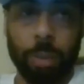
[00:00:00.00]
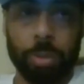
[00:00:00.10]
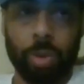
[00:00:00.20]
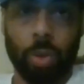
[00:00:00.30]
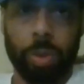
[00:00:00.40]

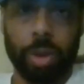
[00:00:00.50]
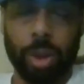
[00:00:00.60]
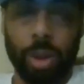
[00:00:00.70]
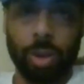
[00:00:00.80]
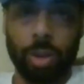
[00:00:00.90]
episode
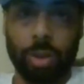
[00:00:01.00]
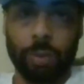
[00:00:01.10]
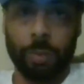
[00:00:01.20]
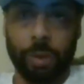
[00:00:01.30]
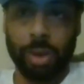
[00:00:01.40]

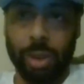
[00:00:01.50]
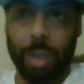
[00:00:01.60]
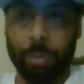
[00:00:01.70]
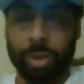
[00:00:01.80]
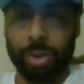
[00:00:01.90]
because of
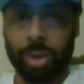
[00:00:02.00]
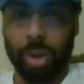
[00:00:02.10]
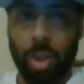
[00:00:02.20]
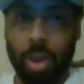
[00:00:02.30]
how much